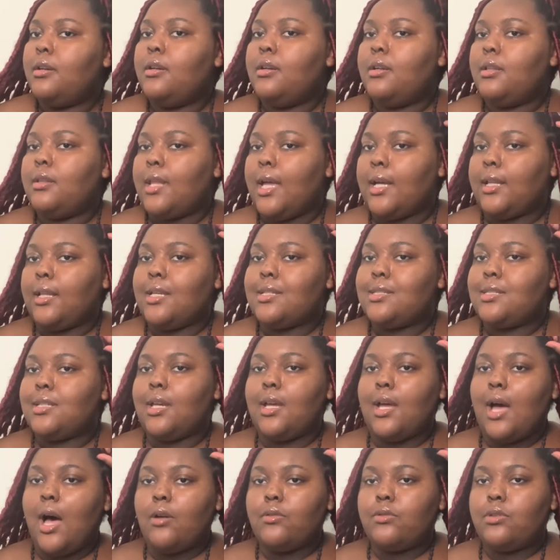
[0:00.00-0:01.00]
Like let's
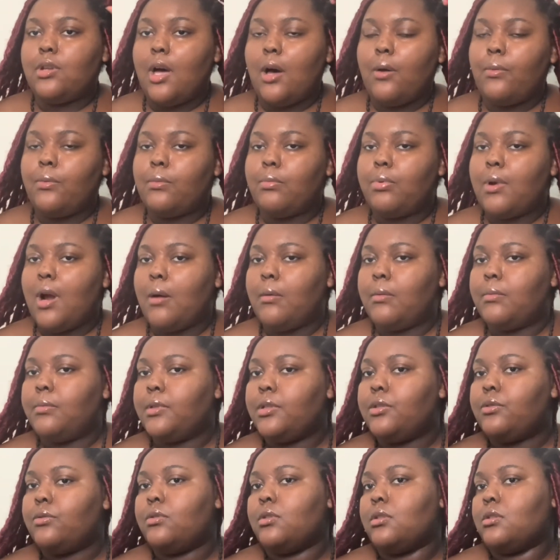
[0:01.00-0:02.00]
say I would probably
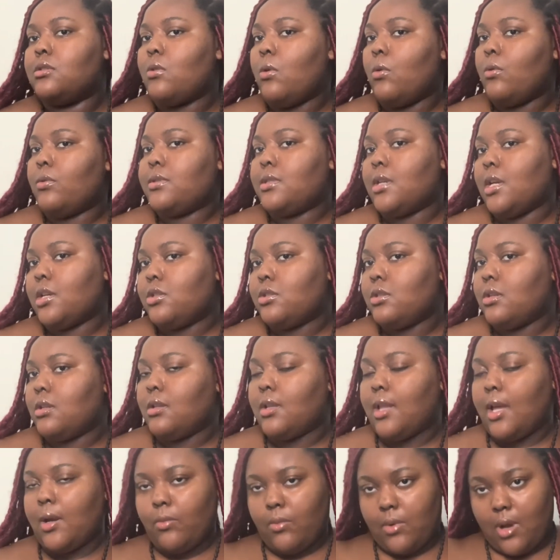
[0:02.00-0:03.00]
do this whole section,
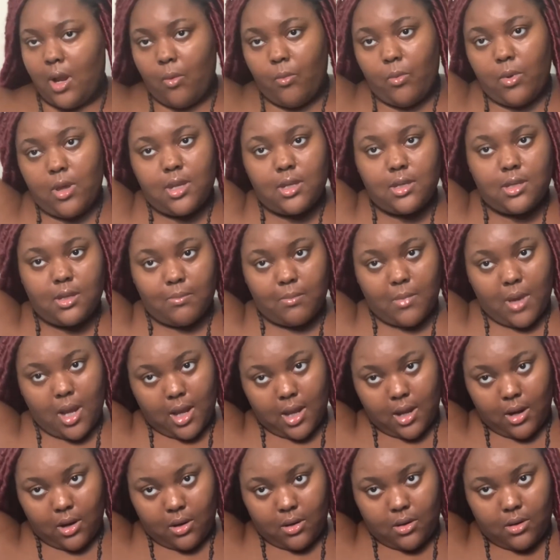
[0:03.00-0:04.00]
like when I want to dip my
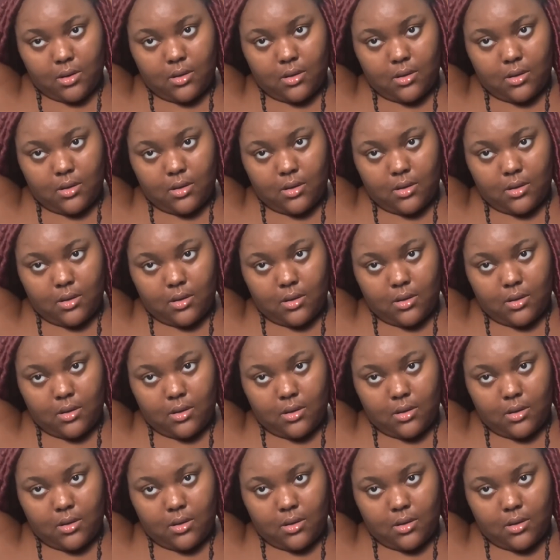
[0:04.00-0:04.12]
hair,